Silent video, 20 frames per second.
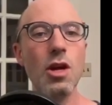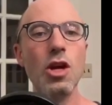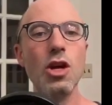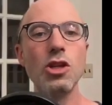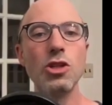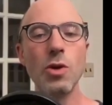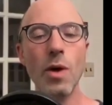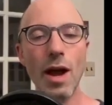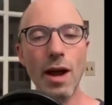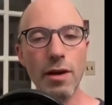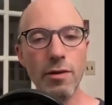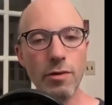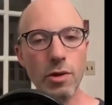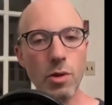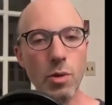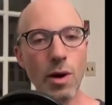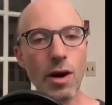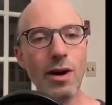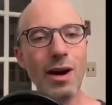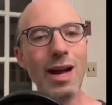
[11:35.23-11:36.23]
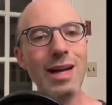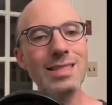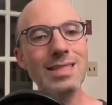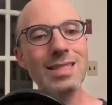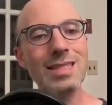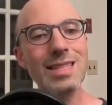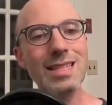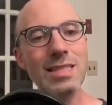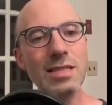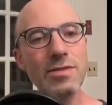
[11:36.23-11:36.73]
So everywhere has
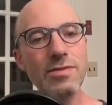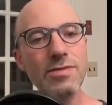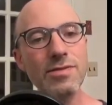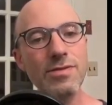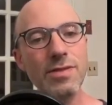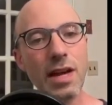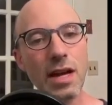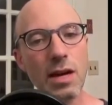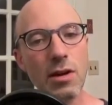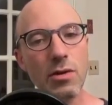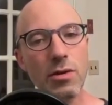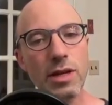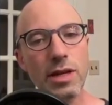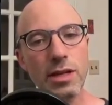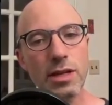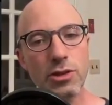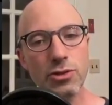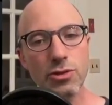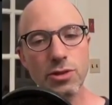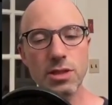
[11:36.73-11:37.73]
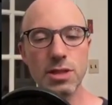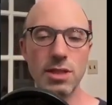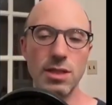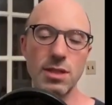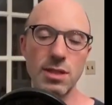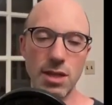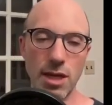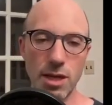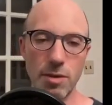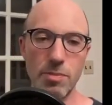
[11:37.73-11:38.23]
this very interesting
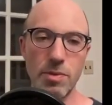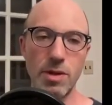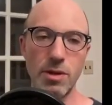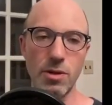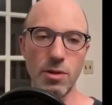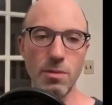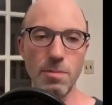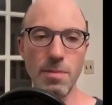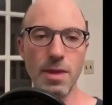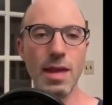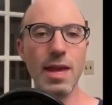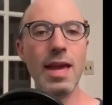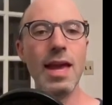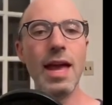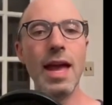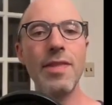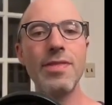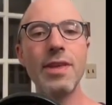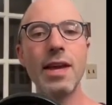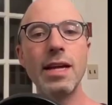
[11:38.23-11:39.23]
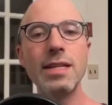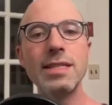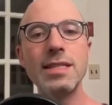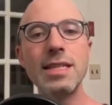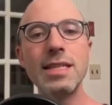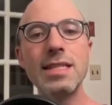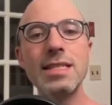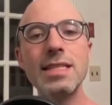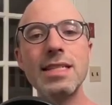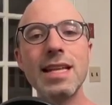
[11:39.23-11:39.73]
type here. And the
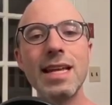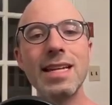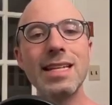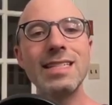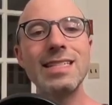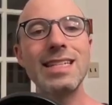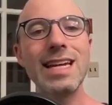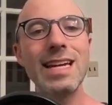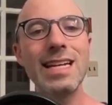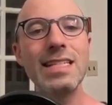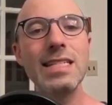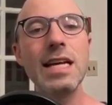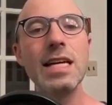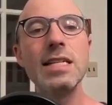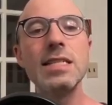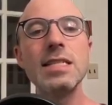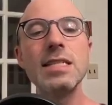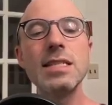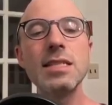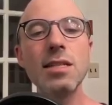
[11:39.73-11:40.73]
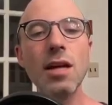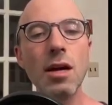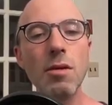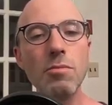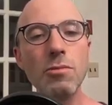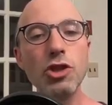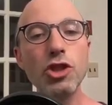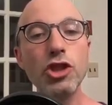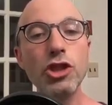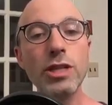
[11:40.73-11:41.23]
idea is that it takes
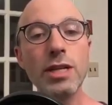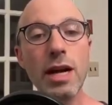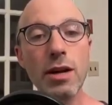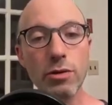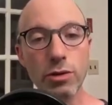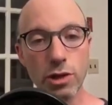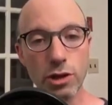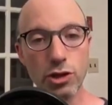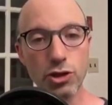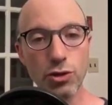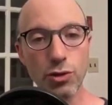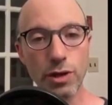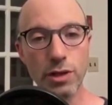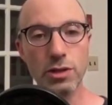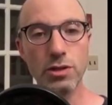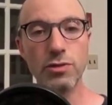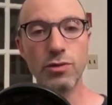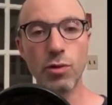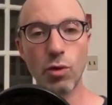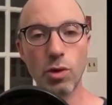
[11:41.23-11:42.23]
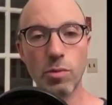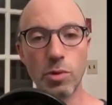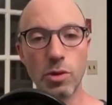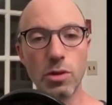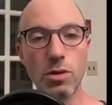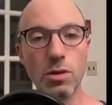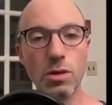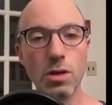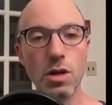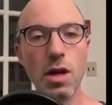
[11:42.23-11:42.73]
some generic
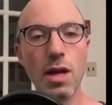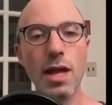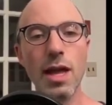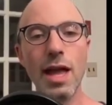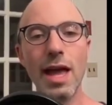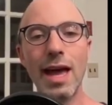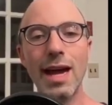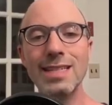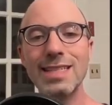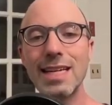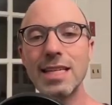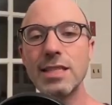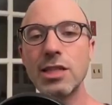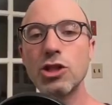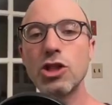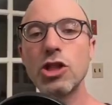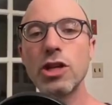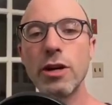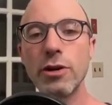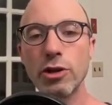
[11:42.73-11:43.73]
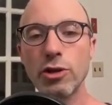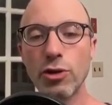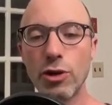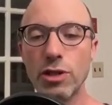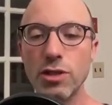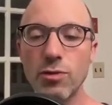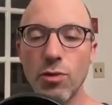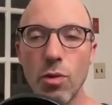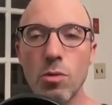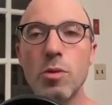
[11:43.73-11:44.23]
transformer, and I say it's a generic
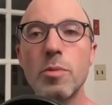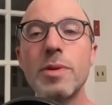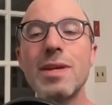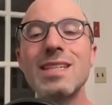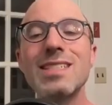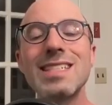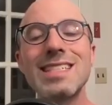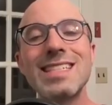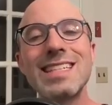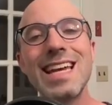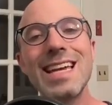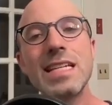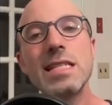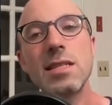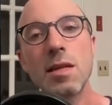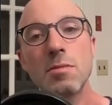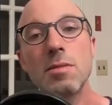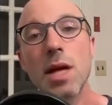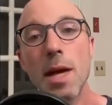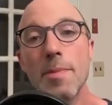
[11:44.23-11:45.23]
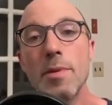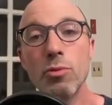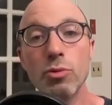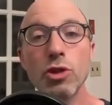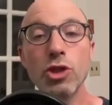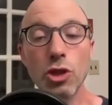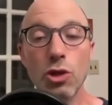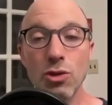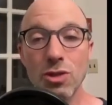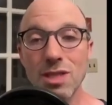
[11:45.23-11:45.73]
transformer because it takes some type and
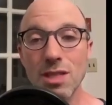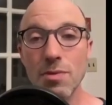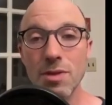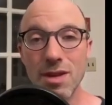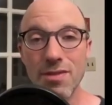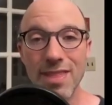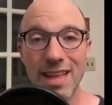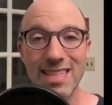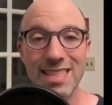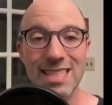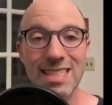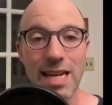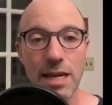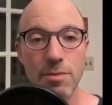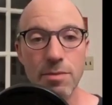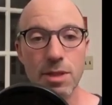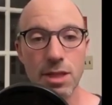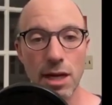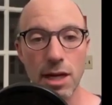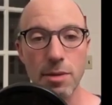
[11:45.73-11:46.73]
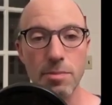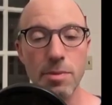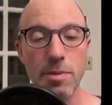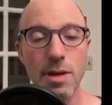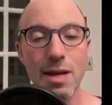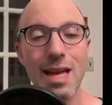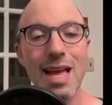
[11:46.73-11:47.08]
returns something of that same type.